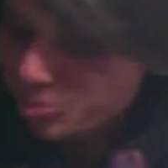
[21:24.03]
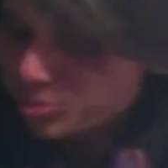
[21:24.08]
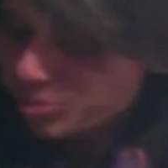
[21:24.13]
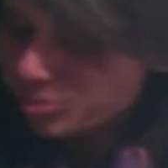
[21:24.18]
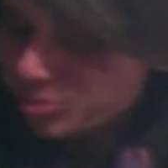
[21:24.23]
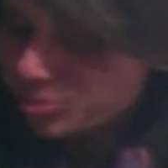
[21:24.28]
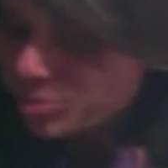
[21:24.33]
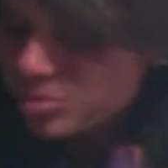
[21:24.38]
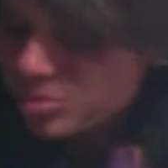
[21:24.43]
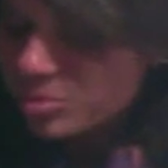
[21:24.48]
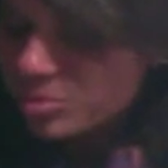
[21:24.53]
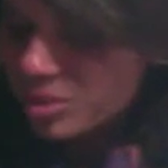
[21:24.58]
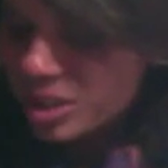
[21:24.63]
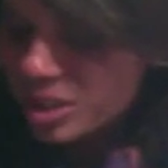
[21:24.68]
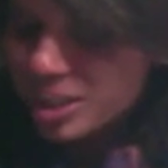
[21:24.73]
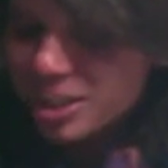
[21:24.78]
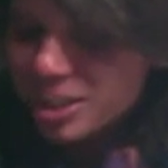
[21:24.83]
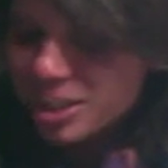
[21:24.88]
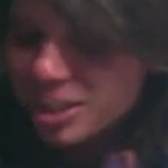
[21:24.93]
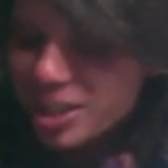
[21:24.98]
and like,
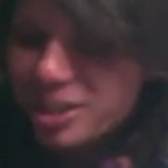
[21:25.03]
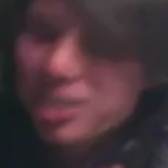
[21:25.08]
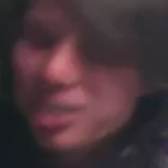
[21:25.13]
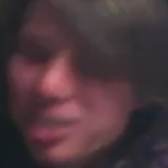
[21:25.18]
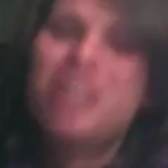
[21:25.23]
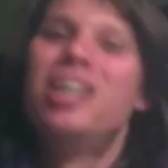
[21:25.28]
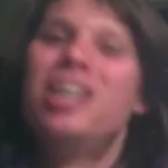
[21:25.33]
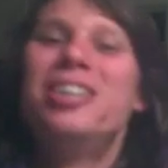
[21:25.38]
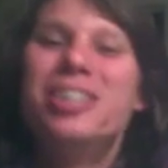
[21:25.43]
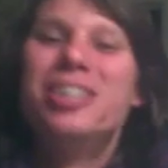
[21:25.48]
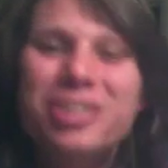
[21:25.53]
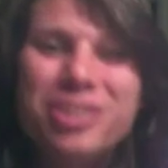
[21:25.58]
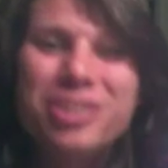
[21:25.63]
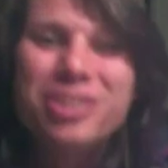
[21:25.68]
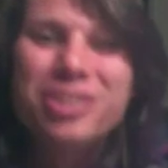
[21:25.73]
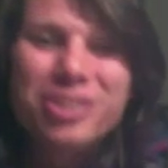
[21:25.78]
no, you